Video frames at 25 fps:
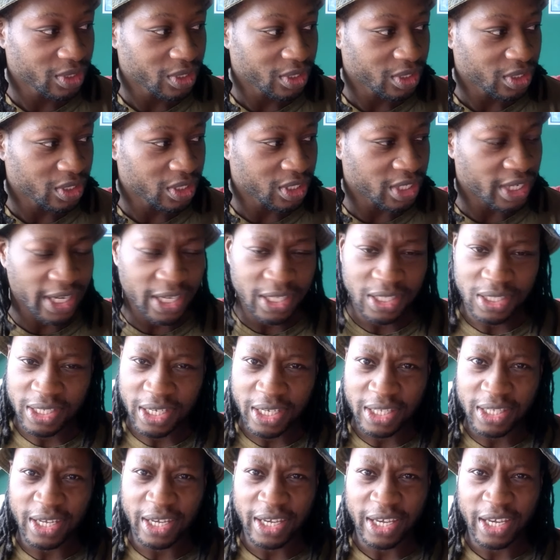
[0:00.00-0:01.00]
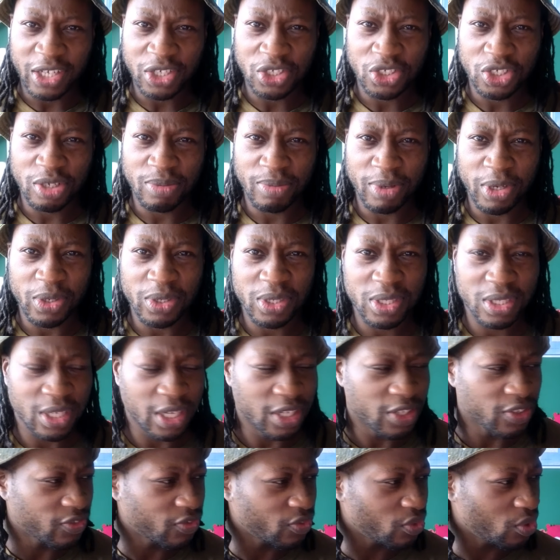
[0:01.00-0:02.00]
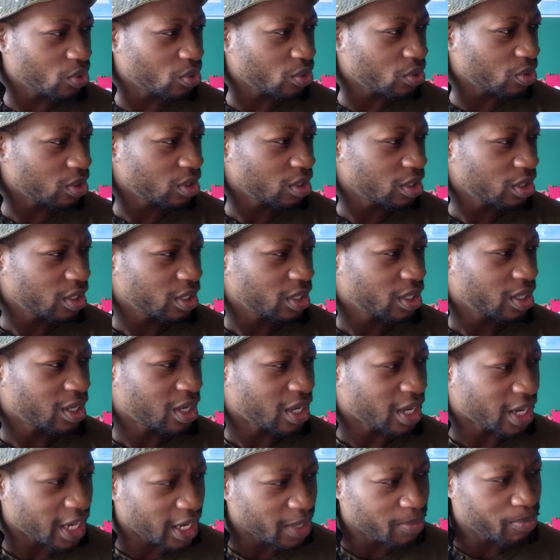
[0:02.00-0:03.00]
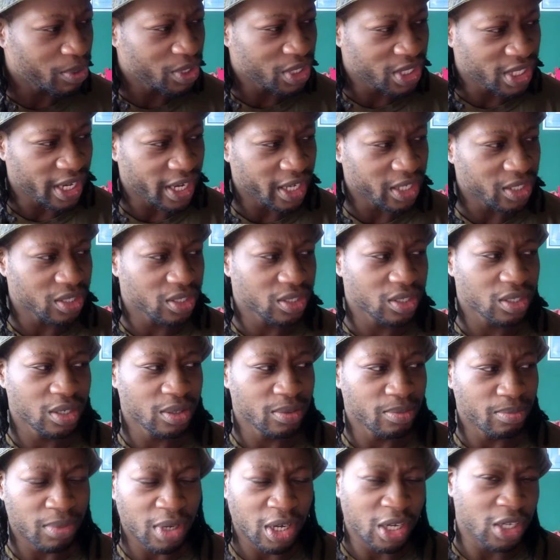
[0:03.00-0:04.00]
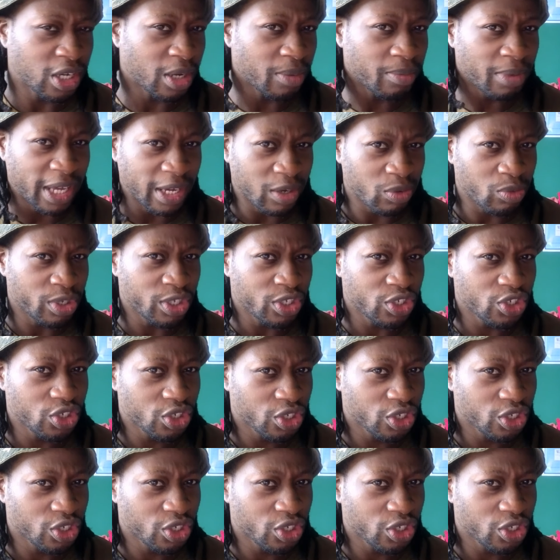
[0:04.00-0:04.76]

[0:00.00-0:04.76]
Did I say that HTML stands for hypertext markup language?